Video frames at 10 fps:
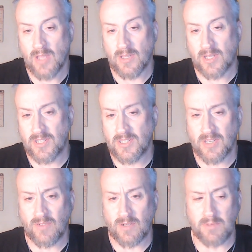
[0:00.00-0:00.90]
that is
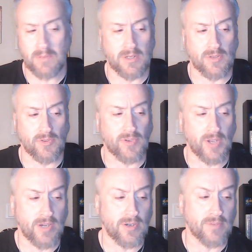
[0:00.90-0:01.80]
even a biblical
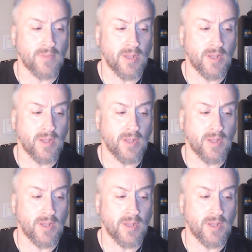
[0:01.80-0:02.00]
standard?